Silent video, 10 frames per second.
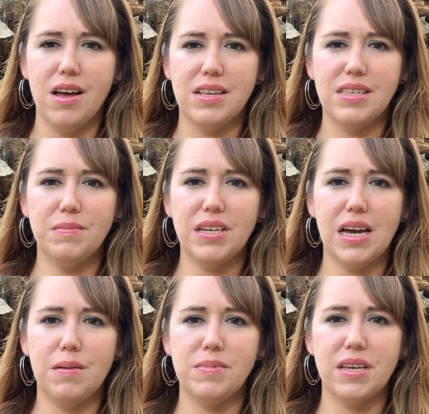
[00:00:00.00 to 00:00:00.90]

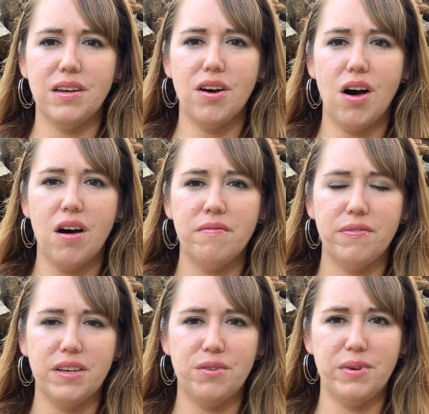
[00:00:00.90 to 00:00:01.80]
sometimes in
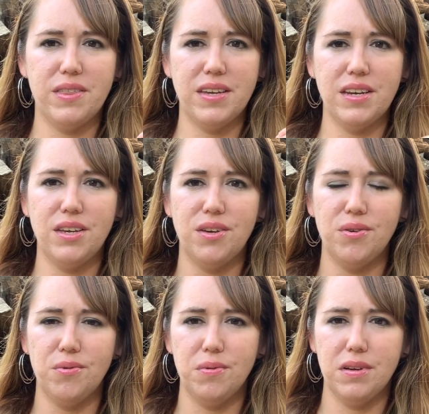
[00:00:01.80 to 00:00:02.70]
conflict within
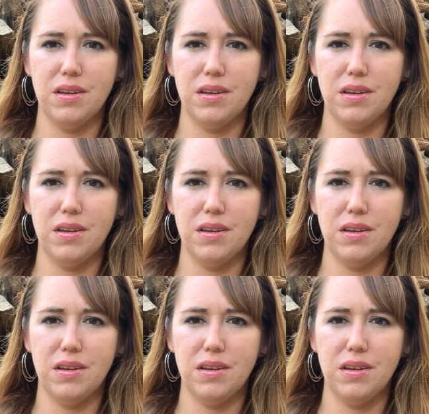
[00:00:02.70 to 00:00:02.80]
you